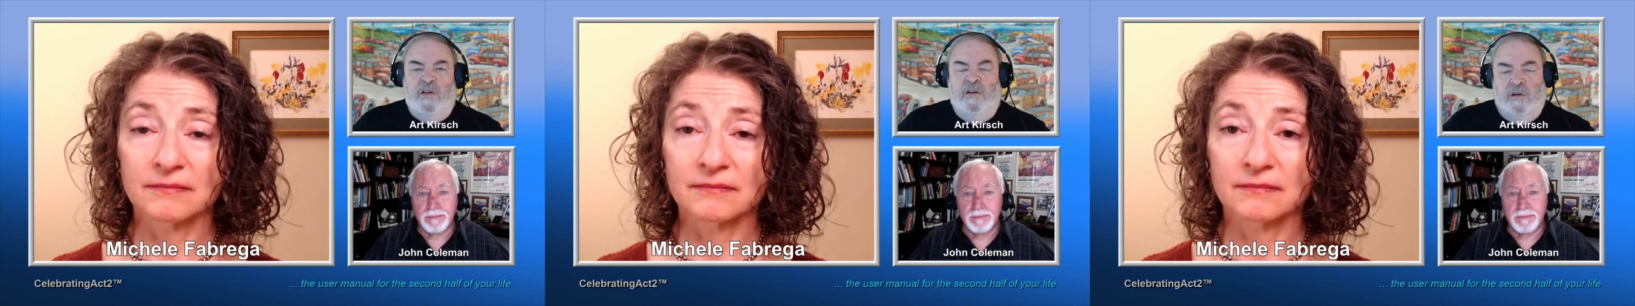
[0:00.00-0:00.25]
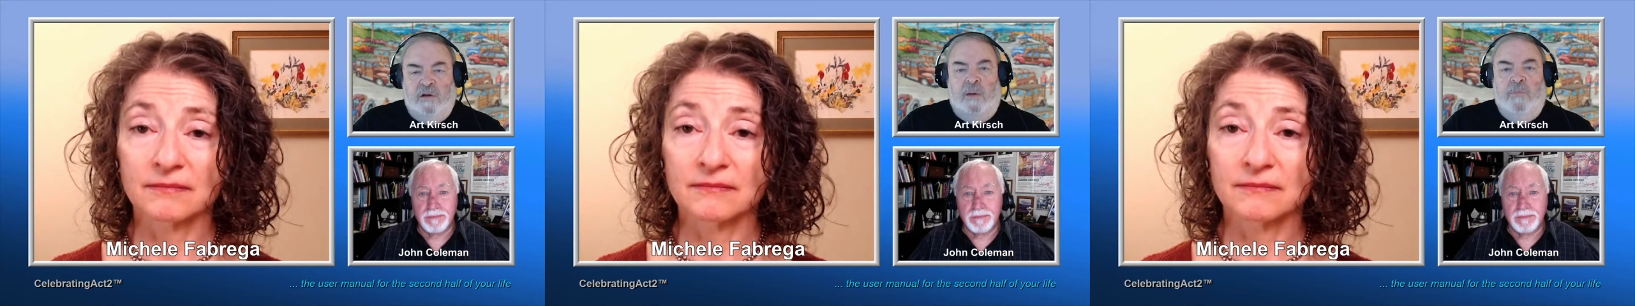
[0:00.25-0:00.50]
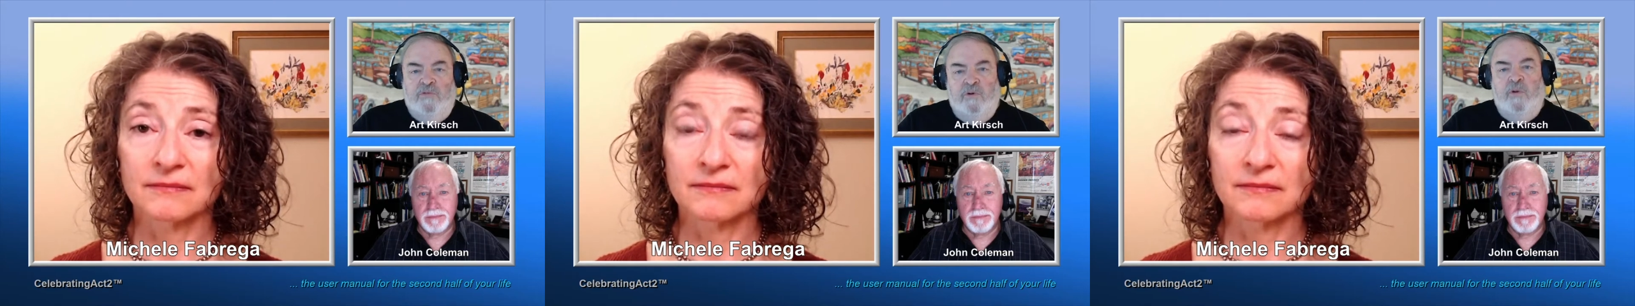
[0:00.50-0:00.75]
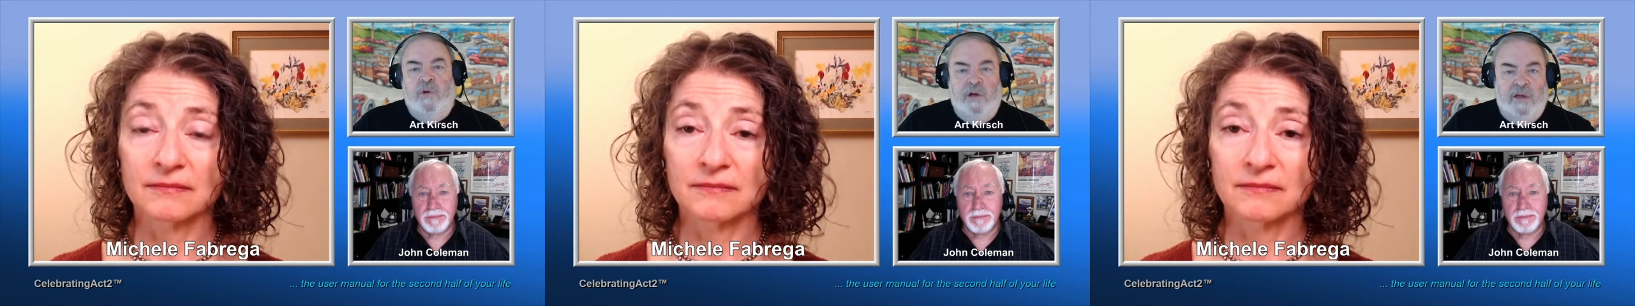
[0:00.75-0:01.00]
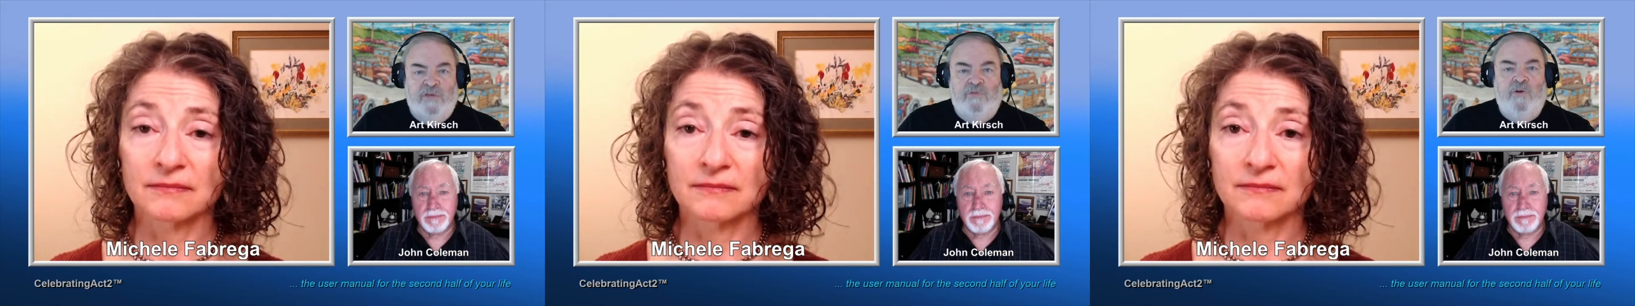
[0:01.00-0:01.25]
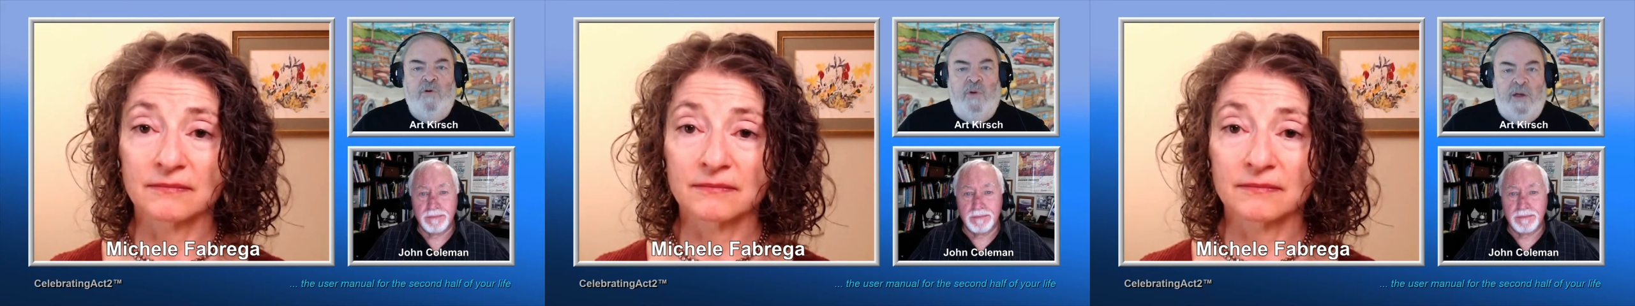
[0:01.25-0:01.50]
Speaker 1: to come through and get
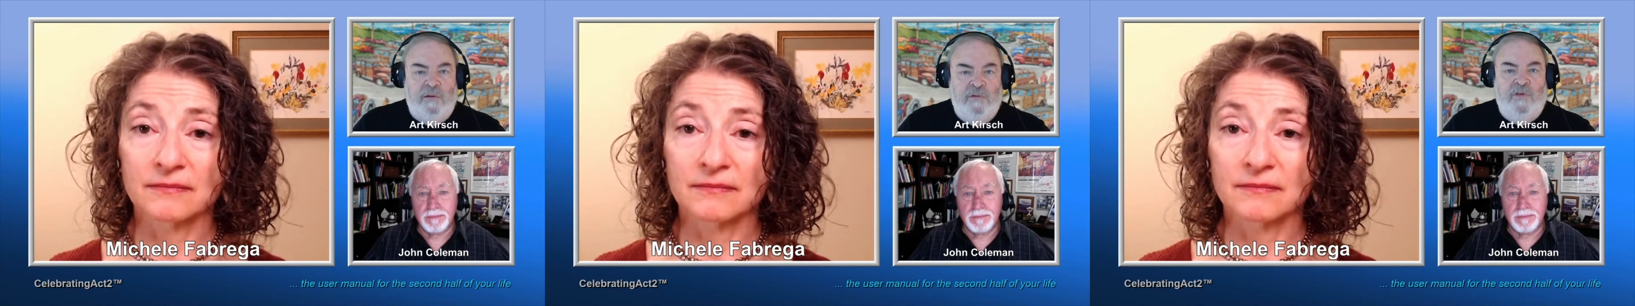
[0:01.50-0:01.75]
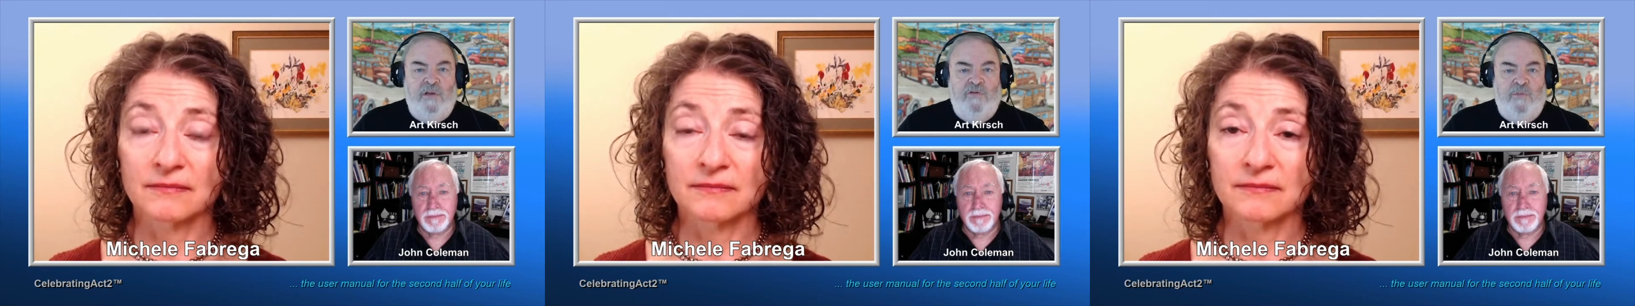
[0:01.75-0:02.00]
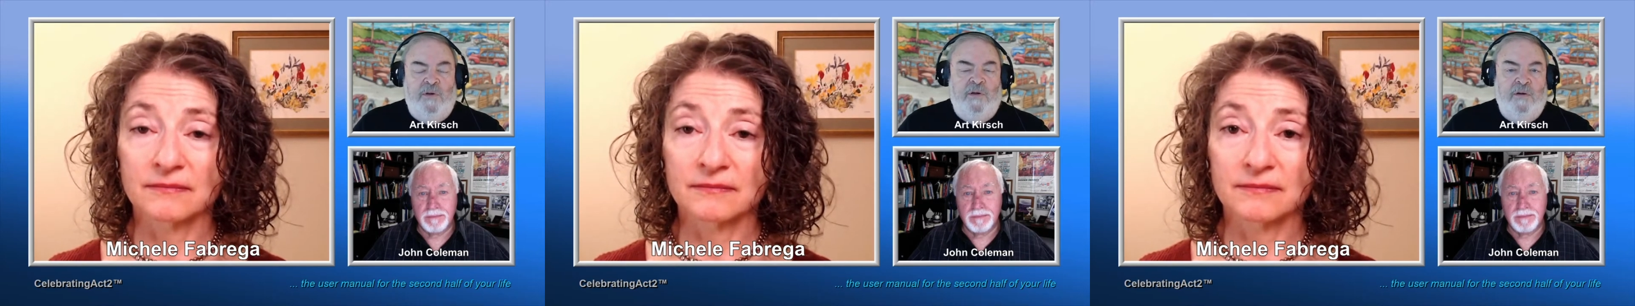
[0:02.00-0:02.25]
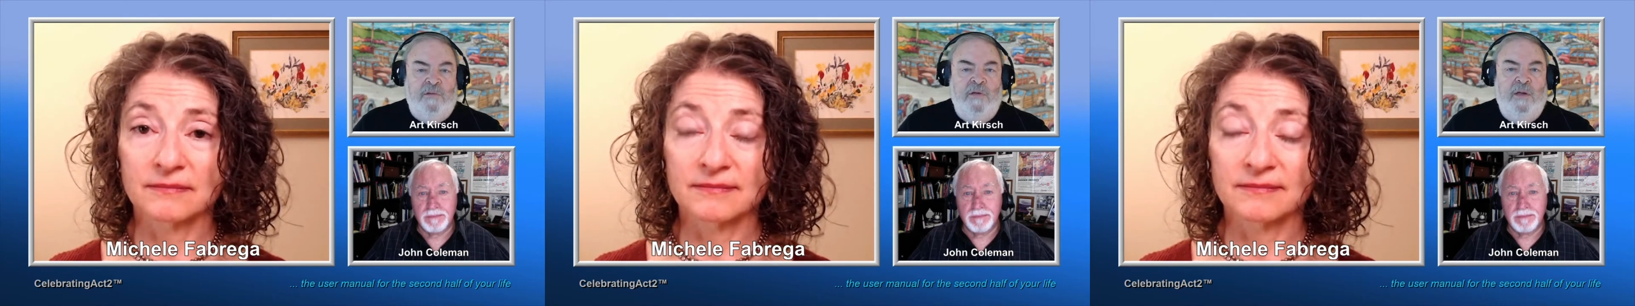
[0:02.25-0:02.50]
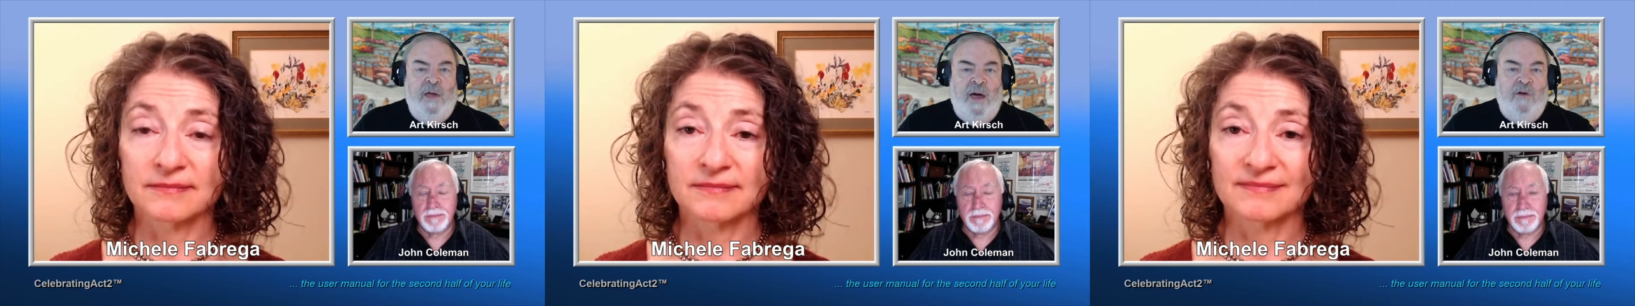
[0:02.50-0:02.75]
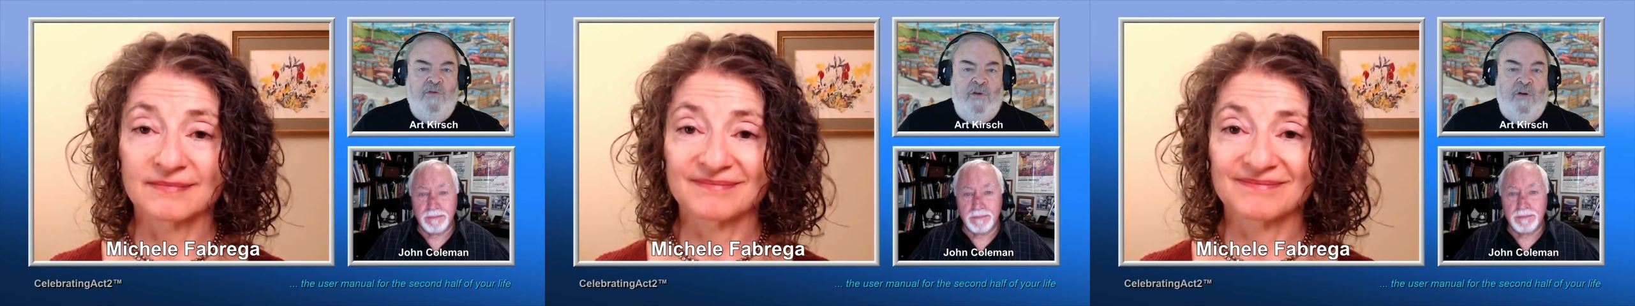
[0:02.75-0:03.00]
through and things will be good
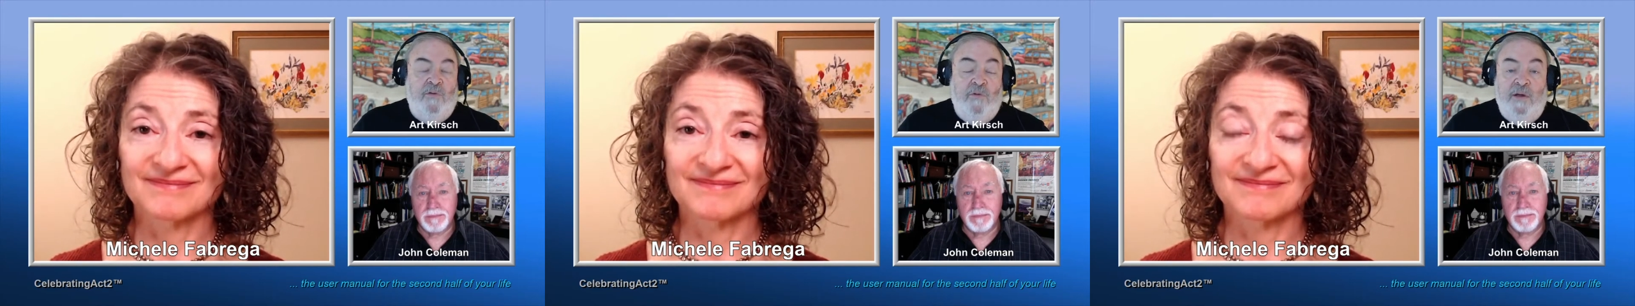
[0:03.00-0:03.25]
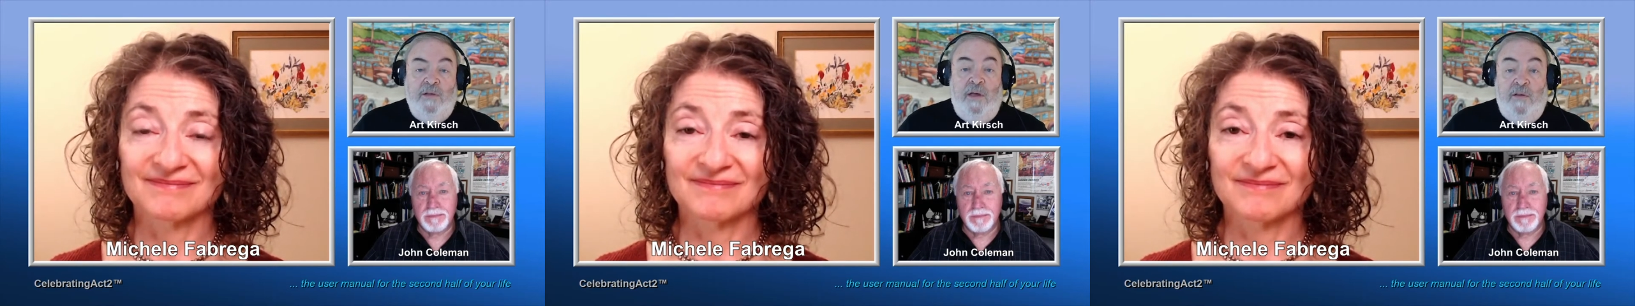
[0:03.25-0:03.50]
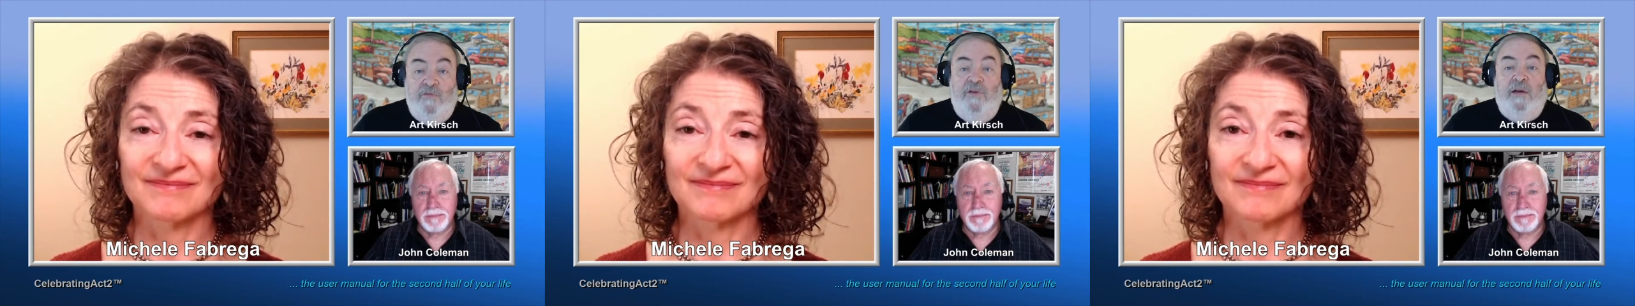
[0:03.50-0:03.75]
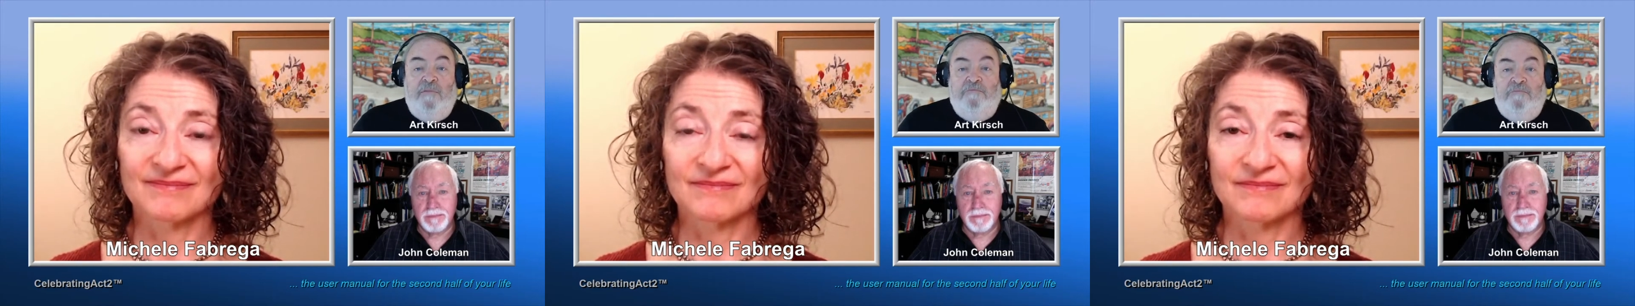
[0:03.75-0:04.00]
out the other end. And in fact,